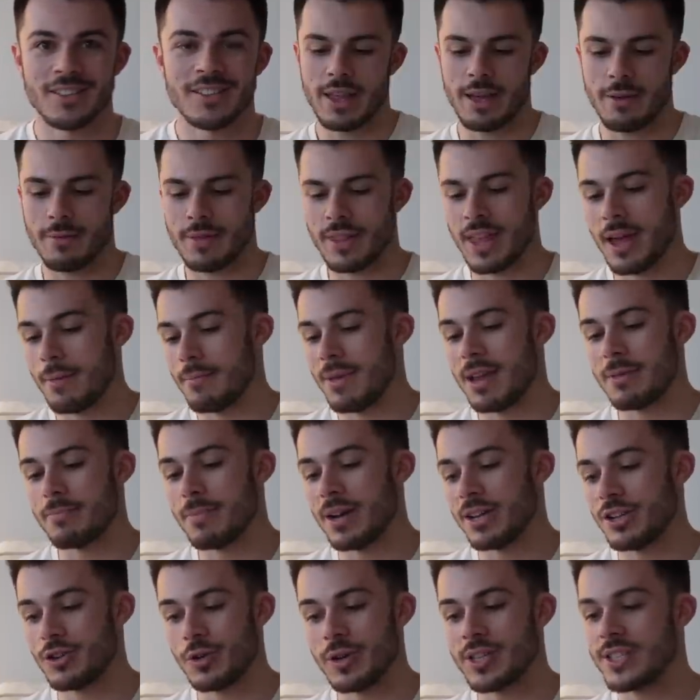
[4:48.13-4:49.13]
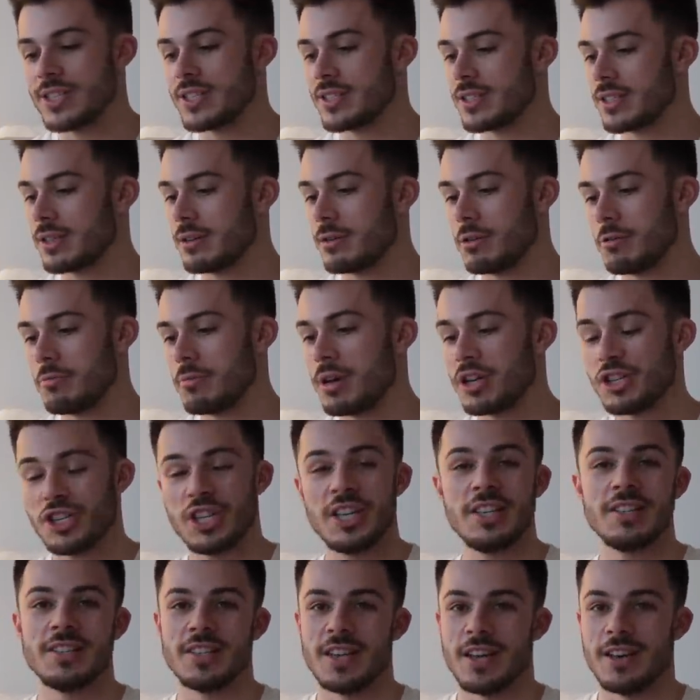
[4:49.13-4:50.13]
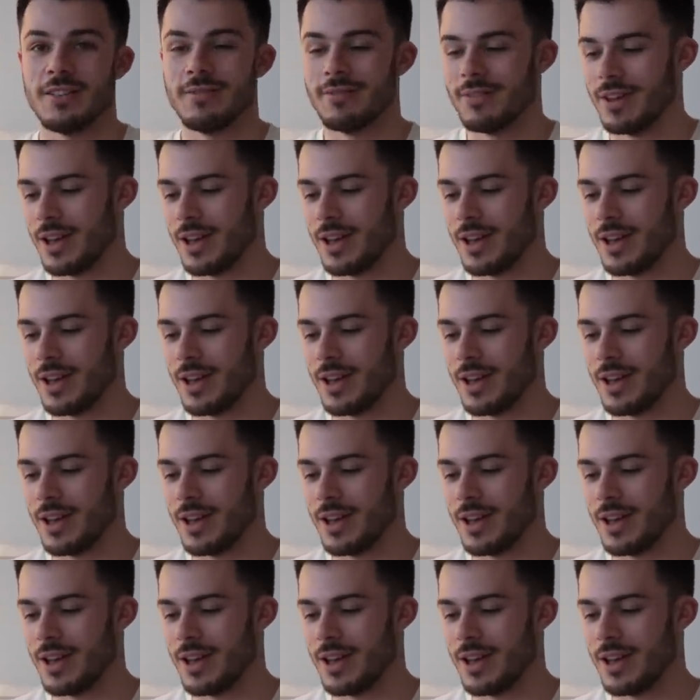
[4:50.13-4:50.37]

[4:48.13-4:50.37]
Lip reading: That made my choice much easier.